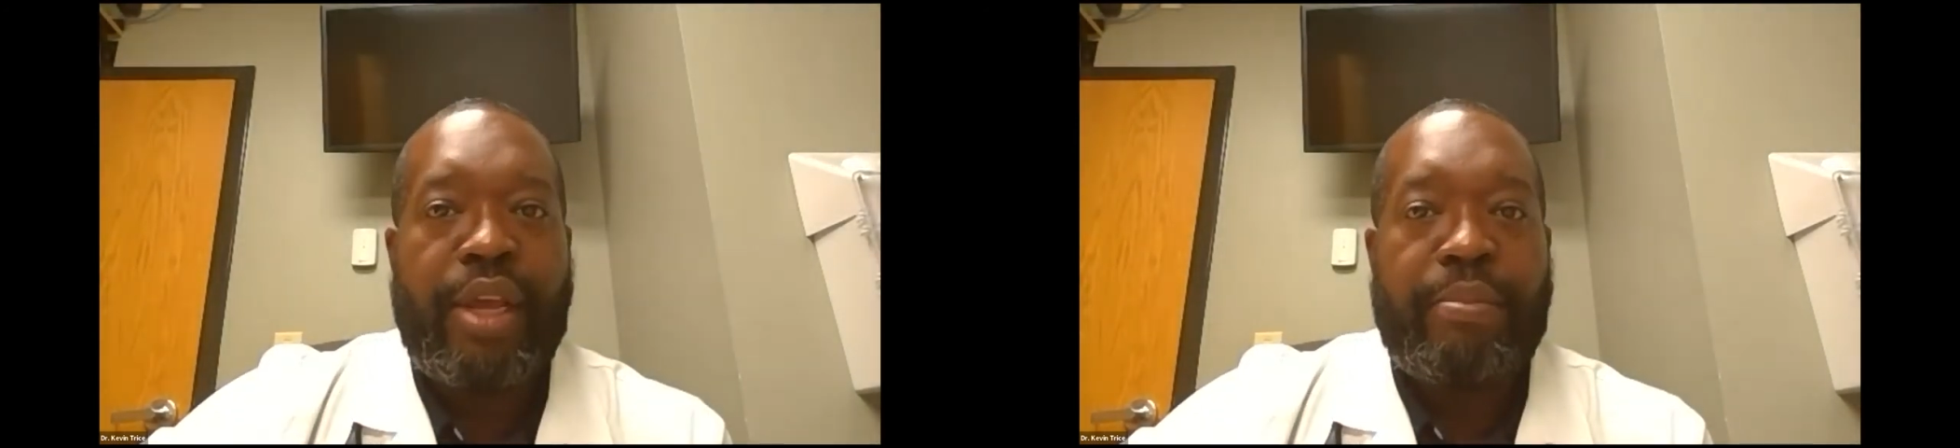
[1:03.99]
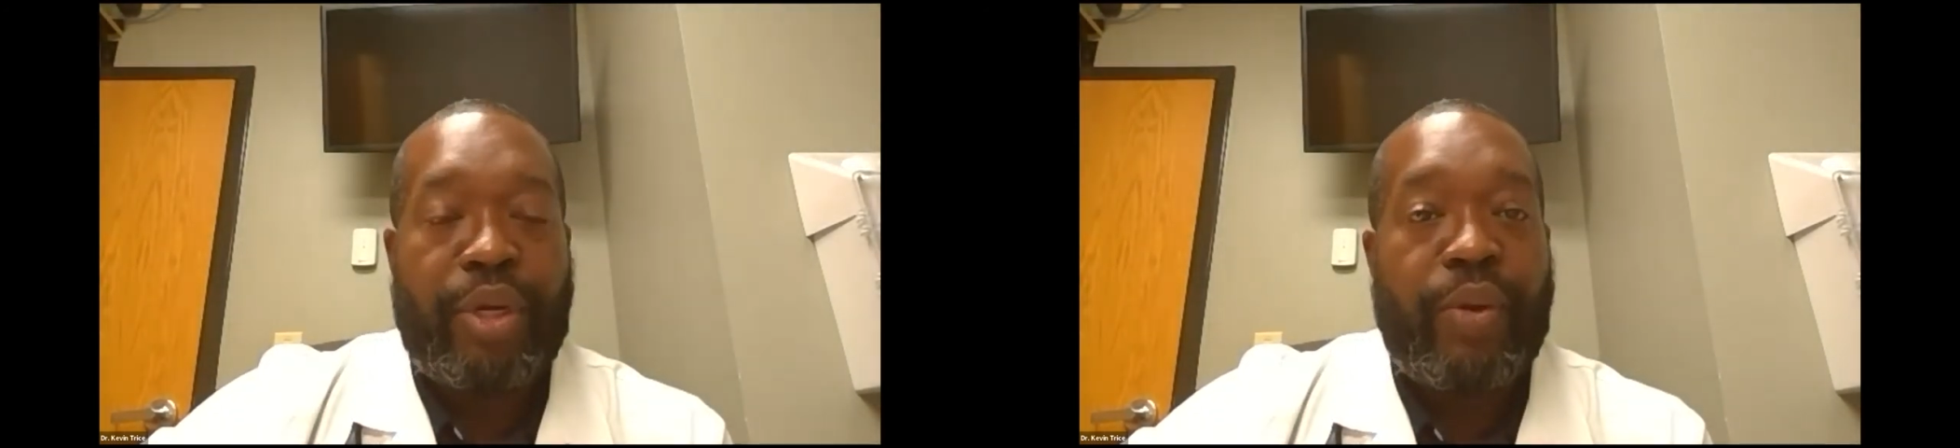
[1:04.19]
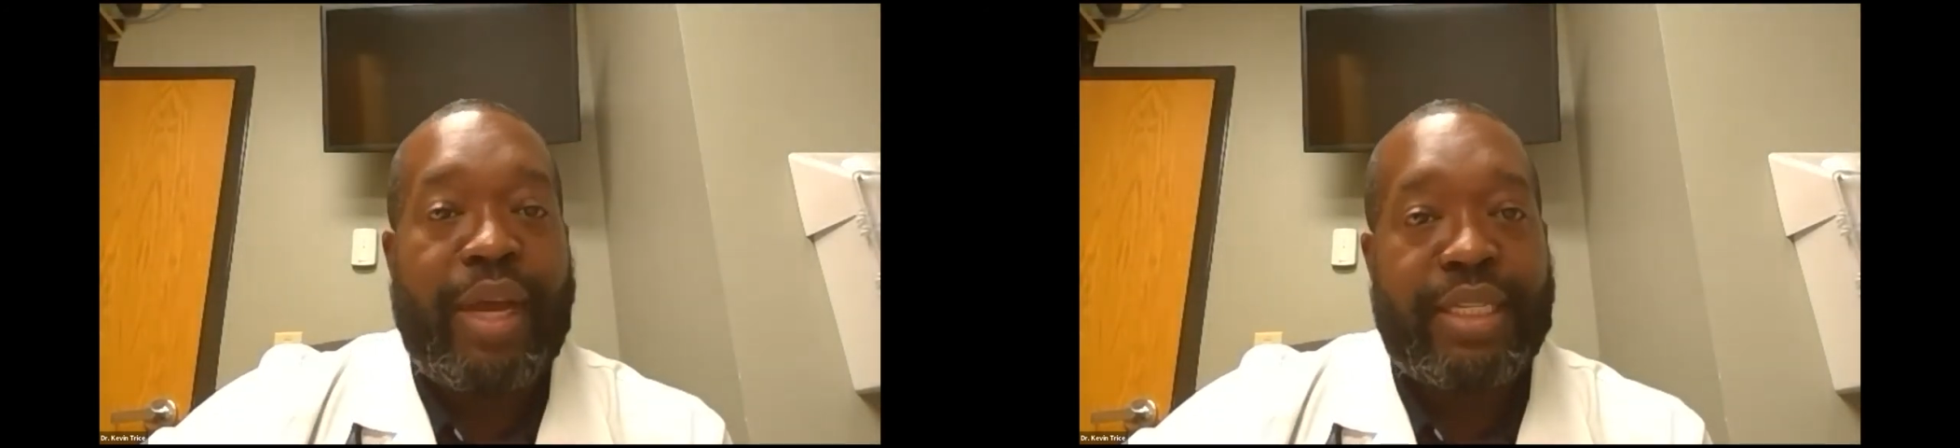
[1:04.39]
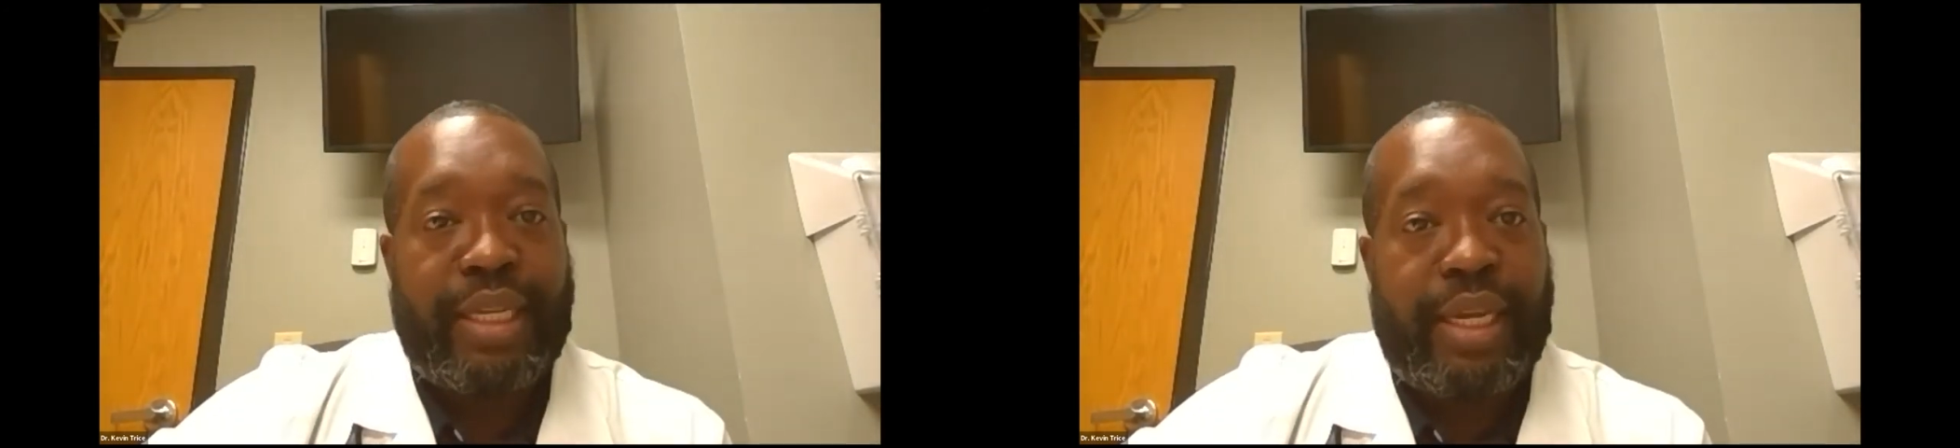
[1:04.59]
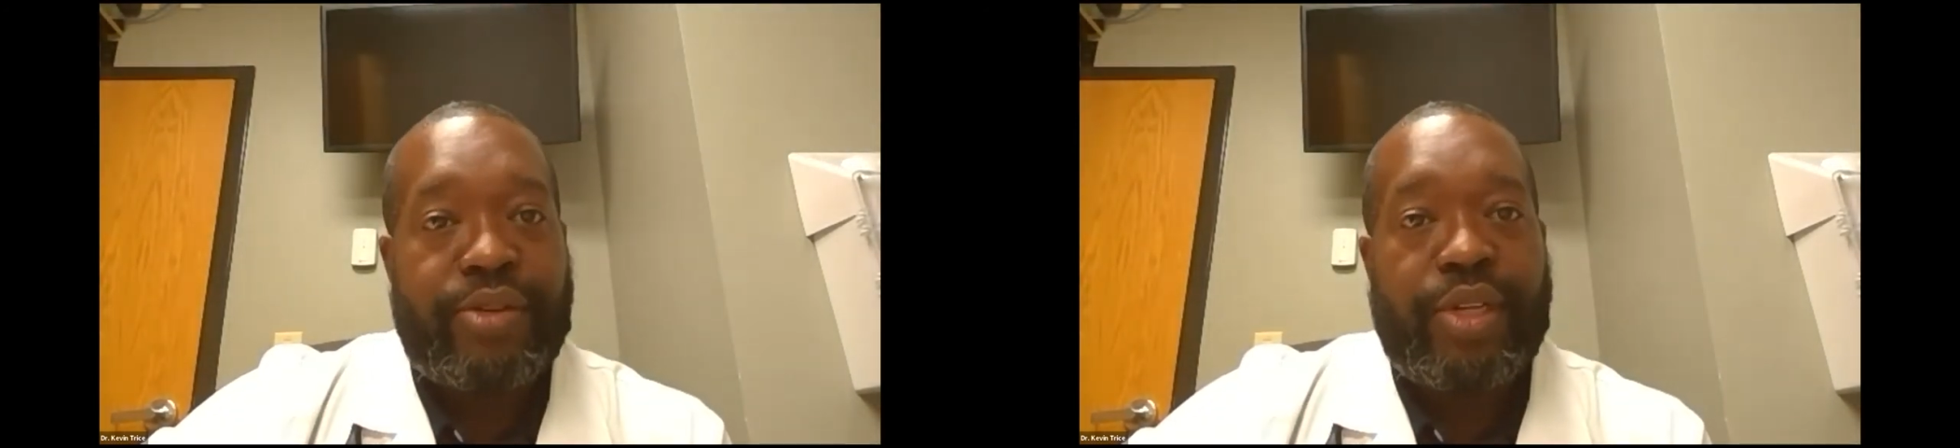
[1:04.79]
but who has an
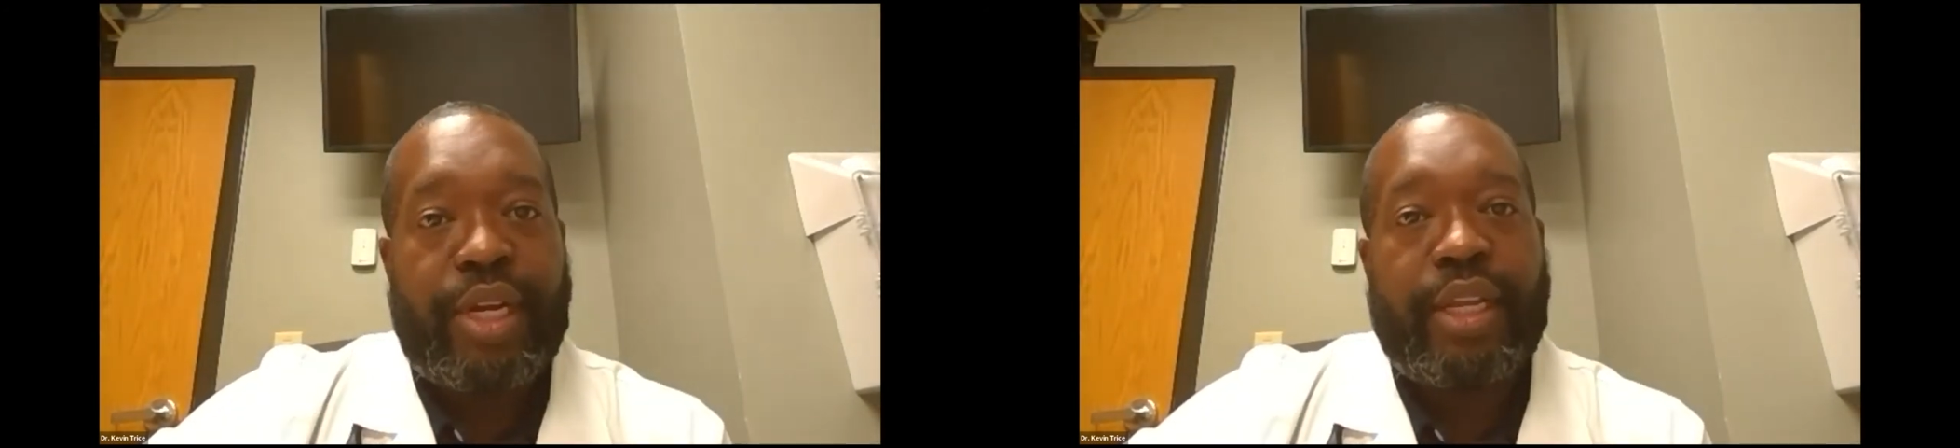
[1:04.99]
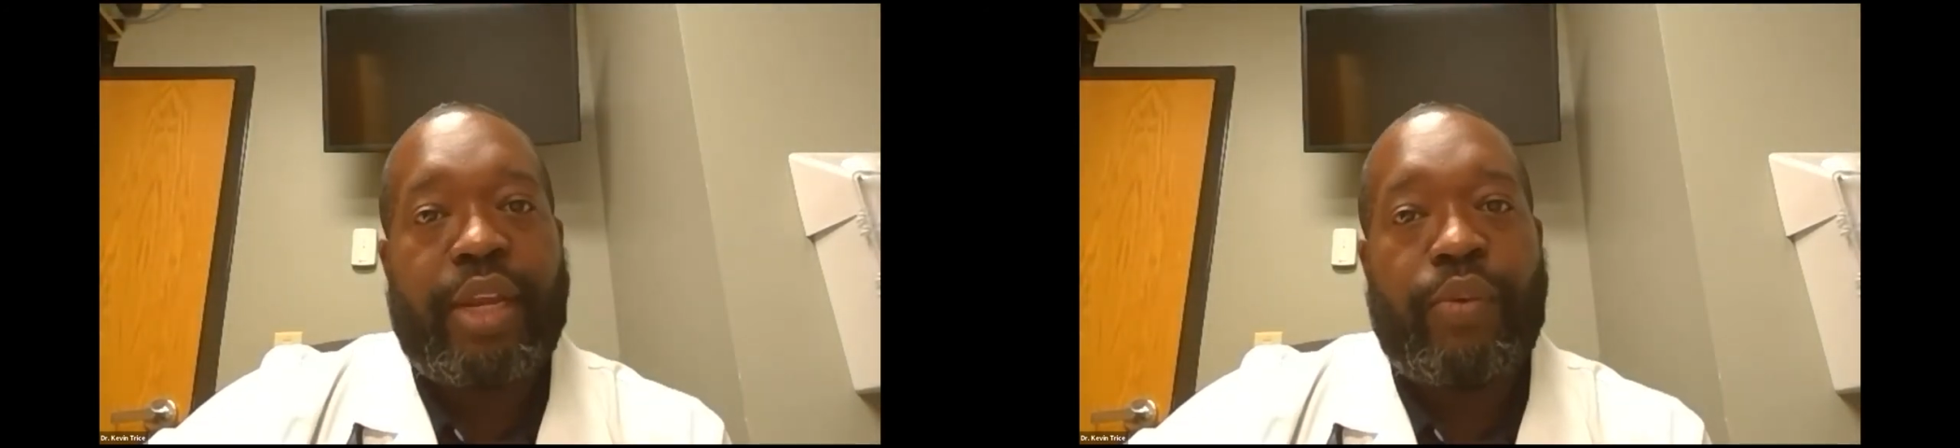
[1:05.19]
interest in it can